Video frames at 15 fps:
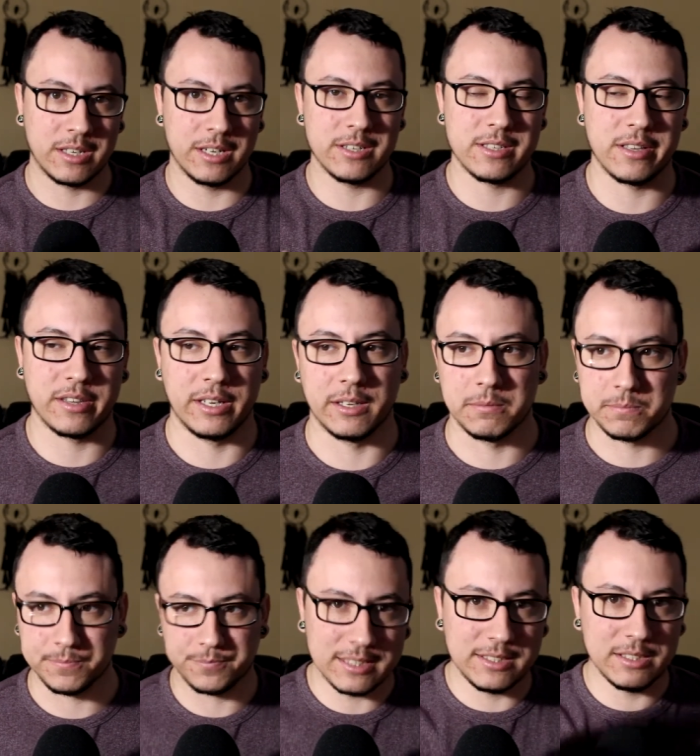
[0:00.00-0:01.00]
here's the thing:
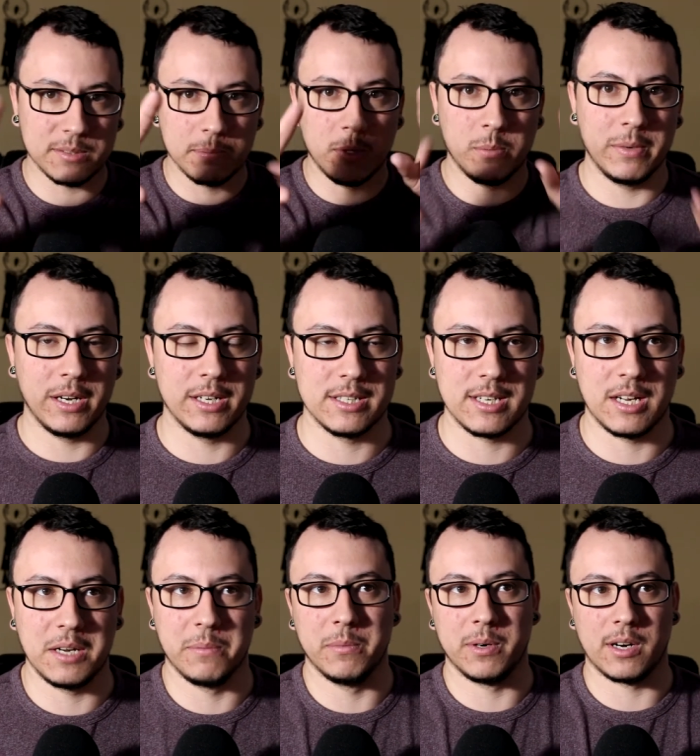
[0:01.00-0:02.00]
at this moment in
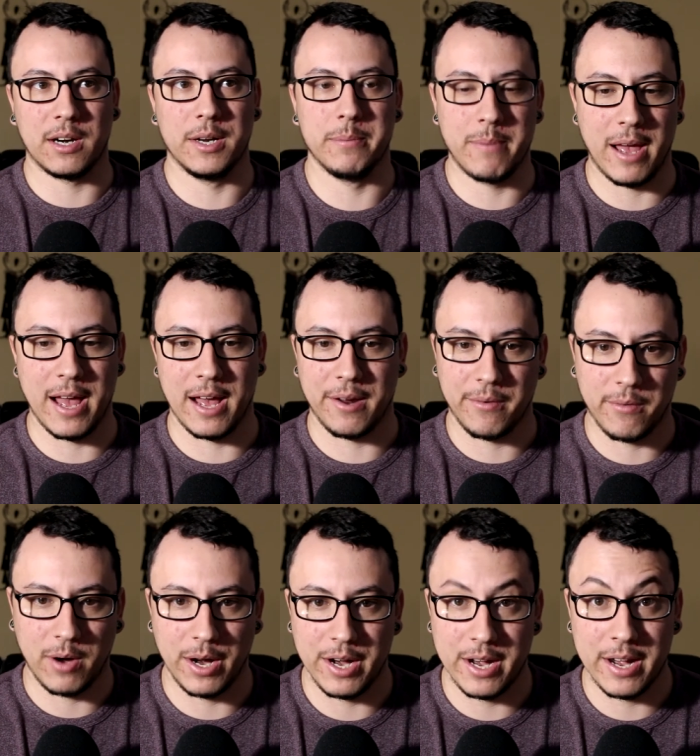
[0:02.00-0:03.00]
time, where I'm at
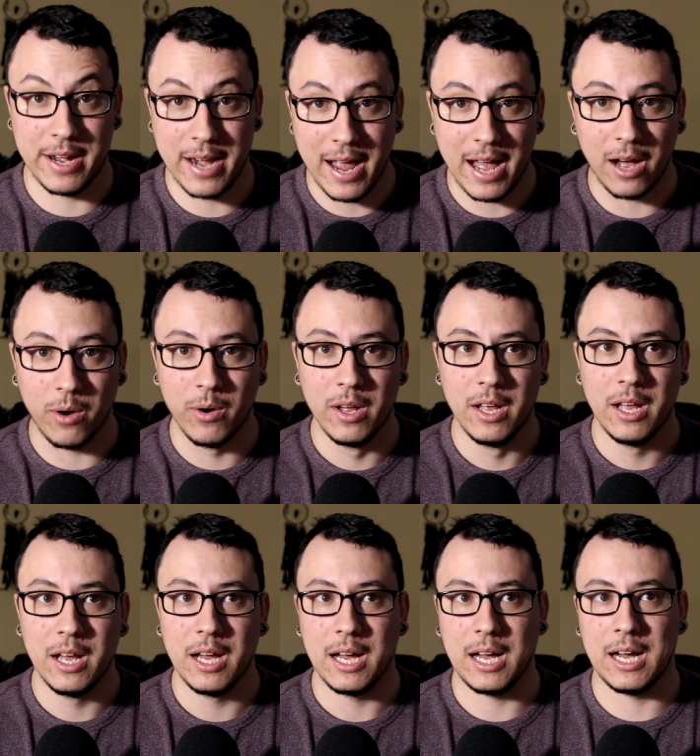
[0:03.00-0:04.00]
right now,
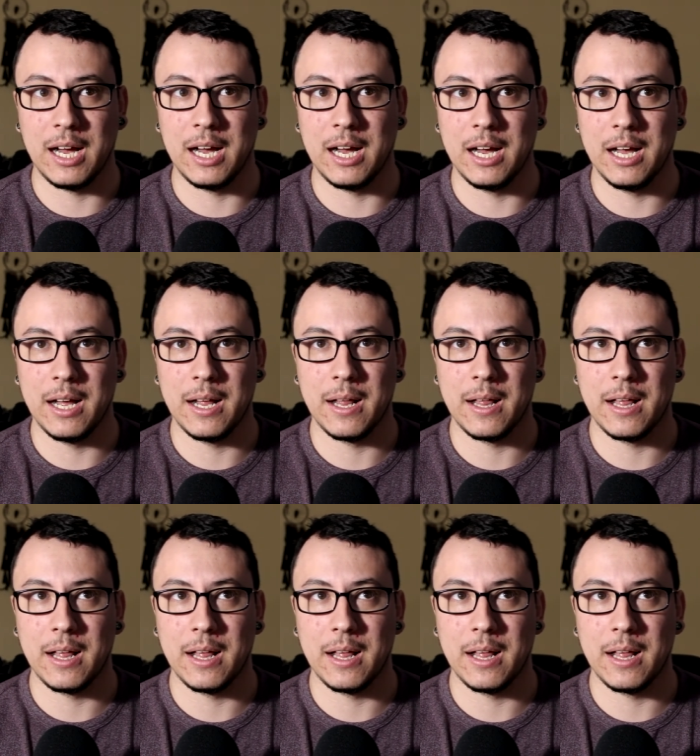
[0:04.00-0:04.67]
uh,